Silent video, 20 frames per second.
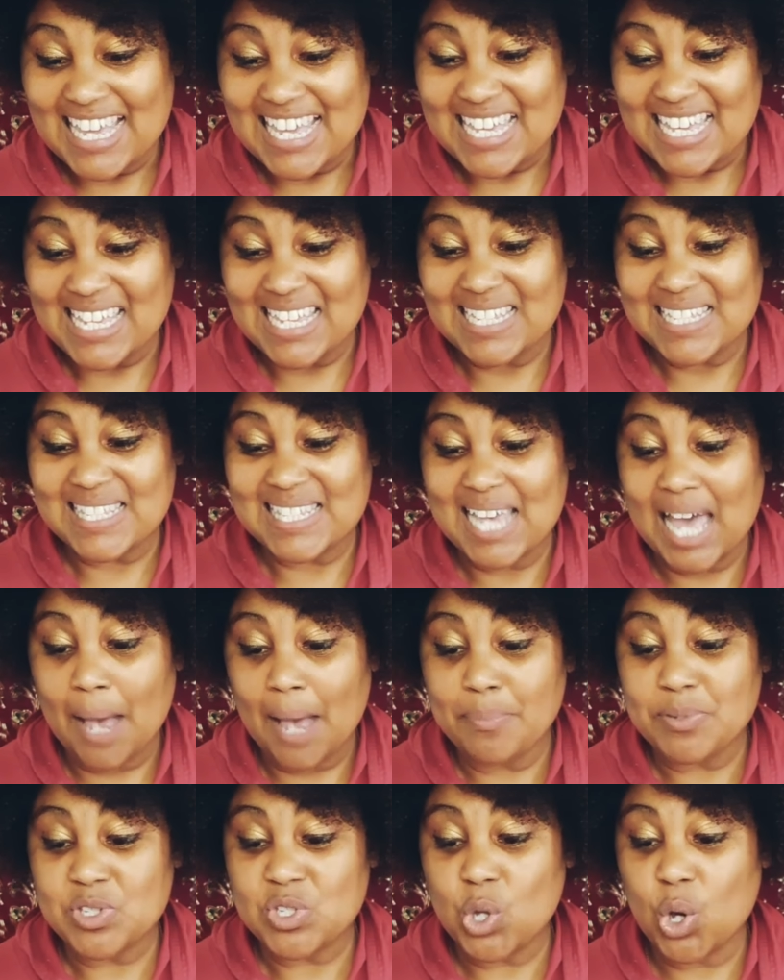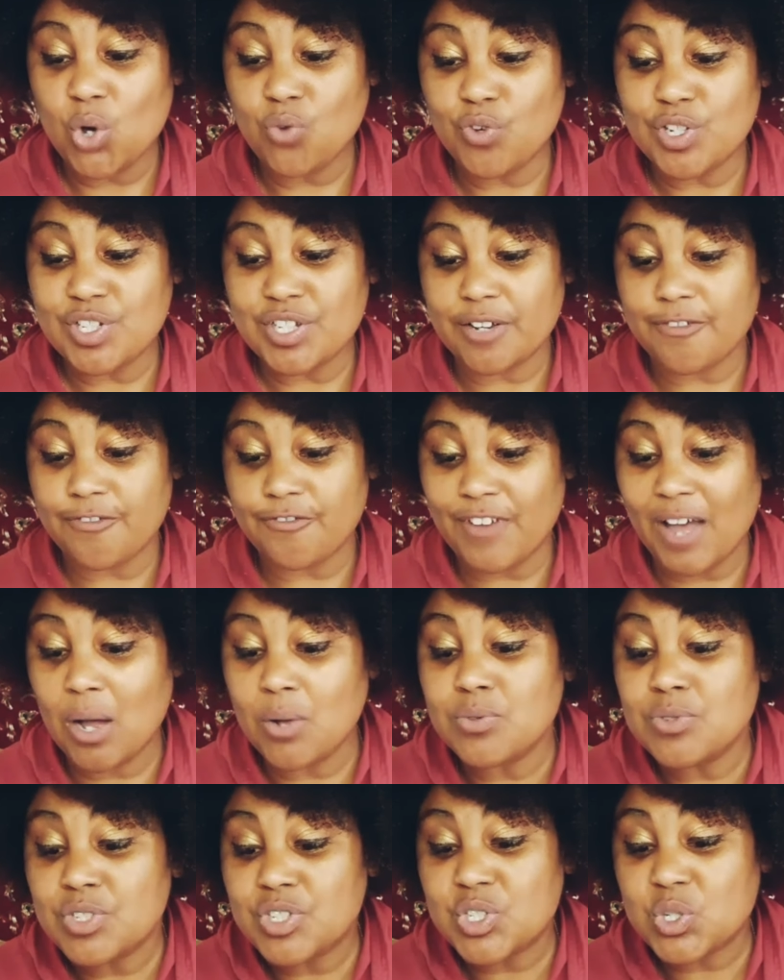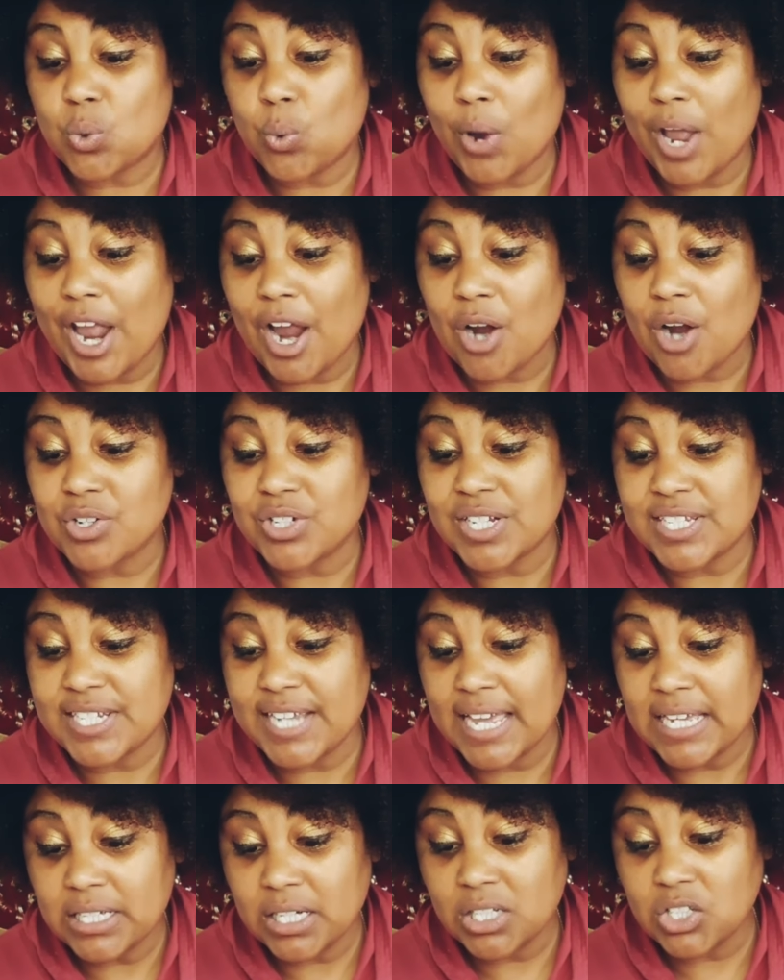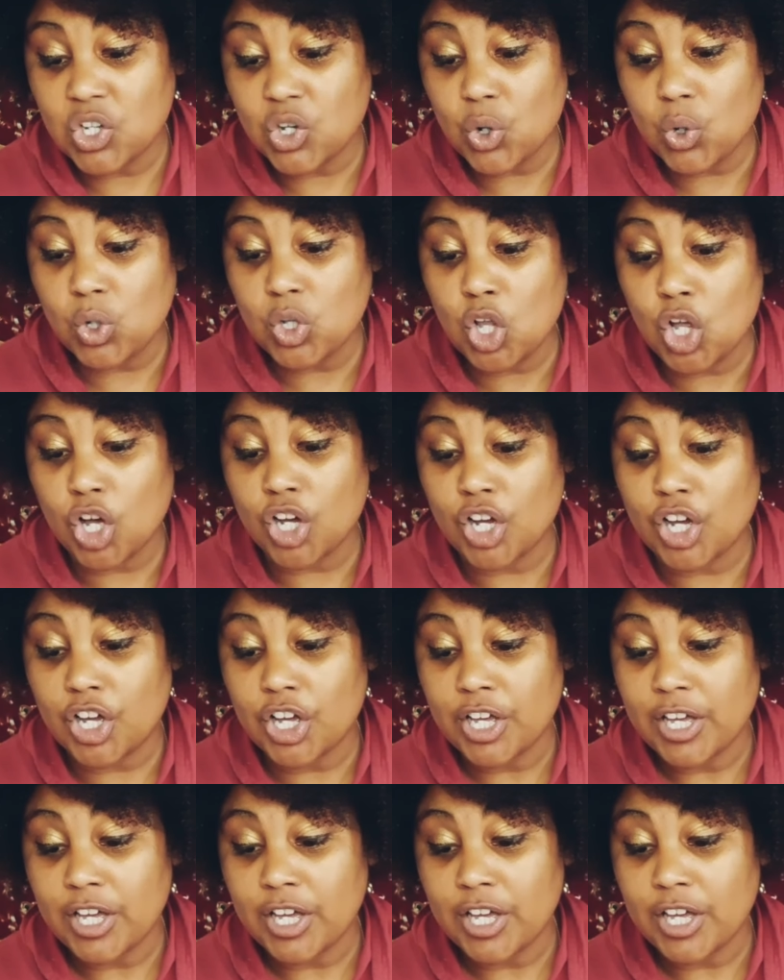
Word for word: He zaps over to Fountain Square to take a little look.